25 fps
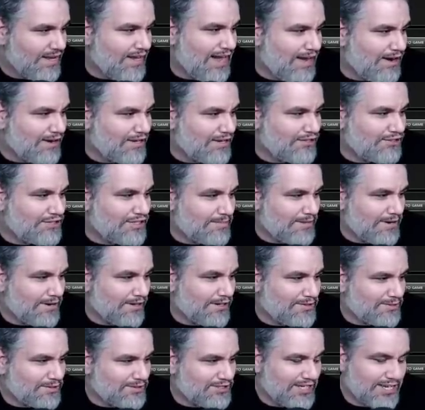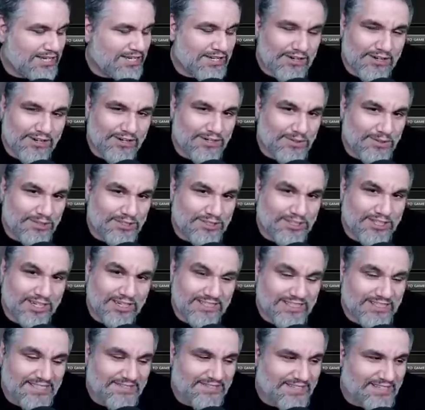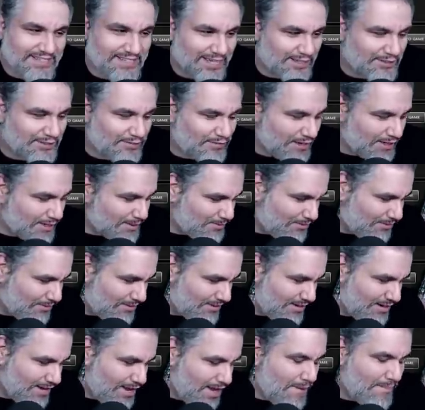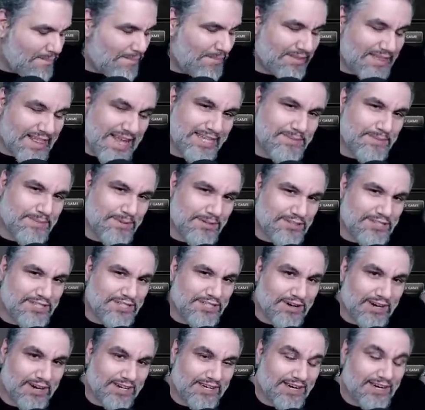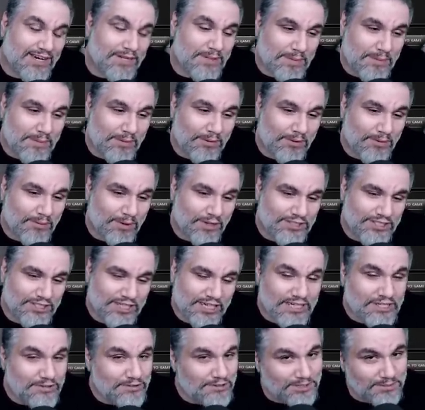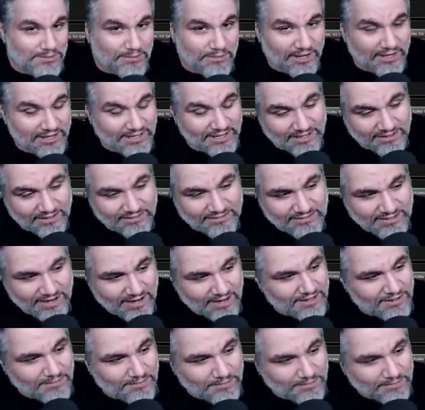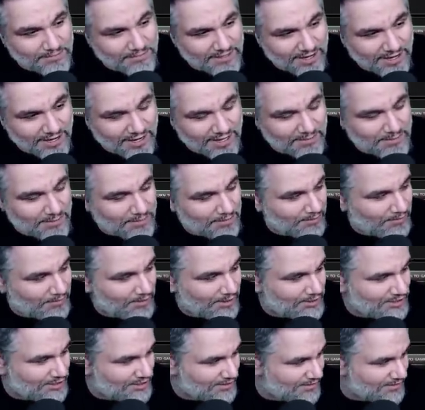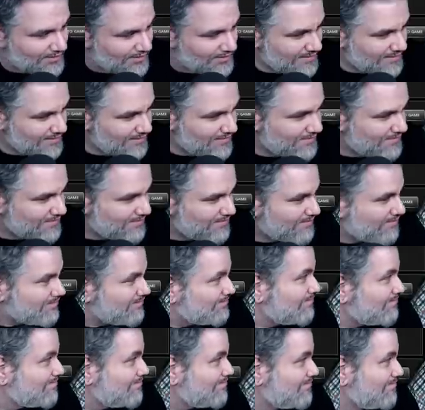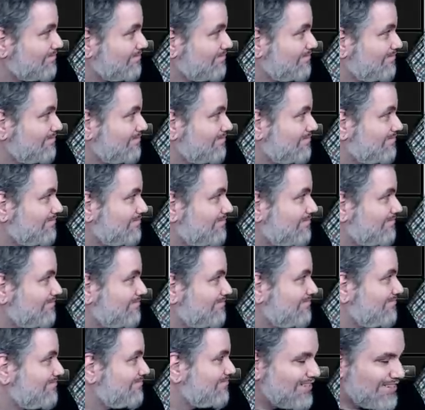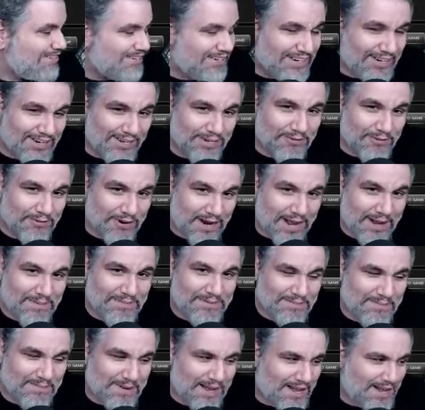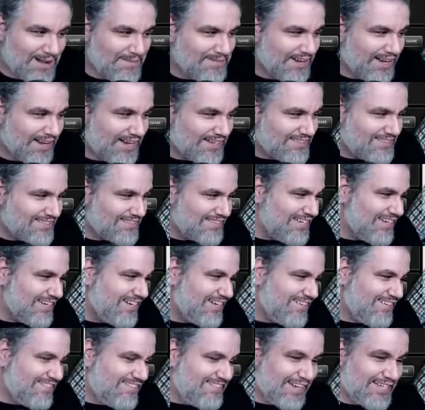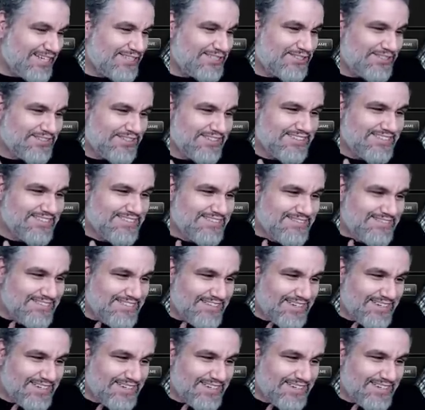How can you check me out on Twitch again? You can go to twitch.tv slash franklepore. But that's mostly directed to the people who are watching on YouTube right now, not on the not on the people watching. You can also go to robsmom.co. You can go to robsmom.co. That's true.